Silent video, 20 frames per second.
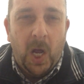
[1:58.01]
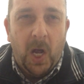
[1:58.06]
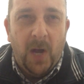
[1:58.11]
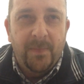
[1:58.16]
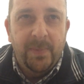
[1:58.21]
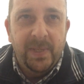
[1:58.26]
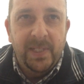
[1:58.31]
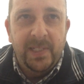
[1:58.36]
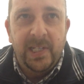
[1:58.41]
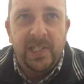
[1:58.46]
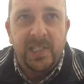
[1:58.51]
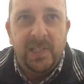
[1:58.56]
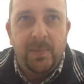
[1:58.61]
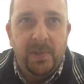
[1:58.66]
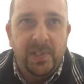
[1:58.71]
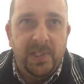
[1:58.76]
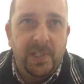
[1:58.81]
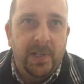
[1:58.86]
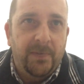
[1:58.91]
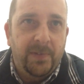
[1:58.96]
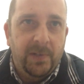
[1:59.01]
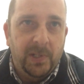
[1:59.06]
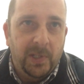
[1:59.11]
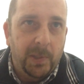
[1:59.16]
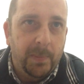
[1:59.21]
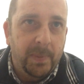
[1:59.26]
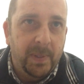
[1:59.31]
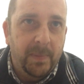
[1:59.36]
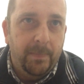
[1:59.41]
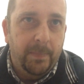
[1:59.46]
I've been testing myself a
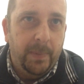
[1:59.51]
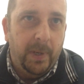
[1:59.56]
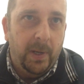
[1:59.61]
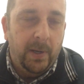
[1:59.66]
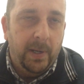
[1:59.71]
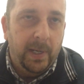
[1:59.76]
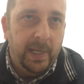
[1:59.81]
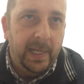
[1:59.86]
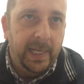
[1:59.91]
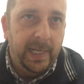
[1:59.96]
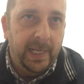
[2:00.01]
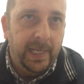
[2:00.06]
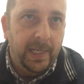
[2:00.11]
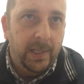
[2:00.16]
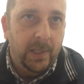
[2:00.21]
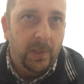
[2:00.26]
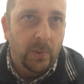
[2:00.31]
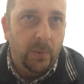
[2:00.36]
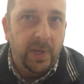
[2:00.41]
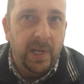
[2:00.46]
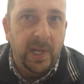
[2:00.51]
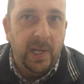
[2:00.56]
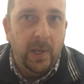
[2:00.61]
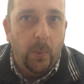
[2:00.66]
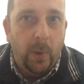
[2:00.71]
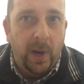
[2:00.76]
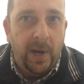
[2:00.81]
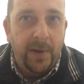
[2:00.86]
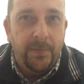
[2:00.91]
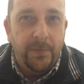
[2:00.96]
little bit by looking
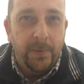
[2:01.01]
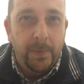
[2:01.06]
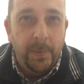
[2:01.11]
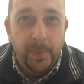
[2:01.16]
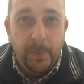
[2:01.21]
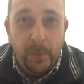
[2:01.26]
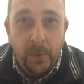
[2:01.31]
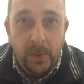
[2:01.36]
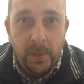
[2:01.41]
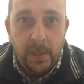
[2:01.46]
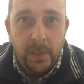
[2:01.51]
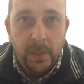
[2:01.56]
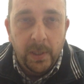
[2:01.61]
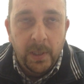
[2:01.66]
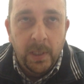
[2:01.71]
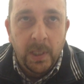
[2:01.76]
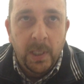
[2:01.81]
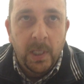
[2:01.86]
away from the book.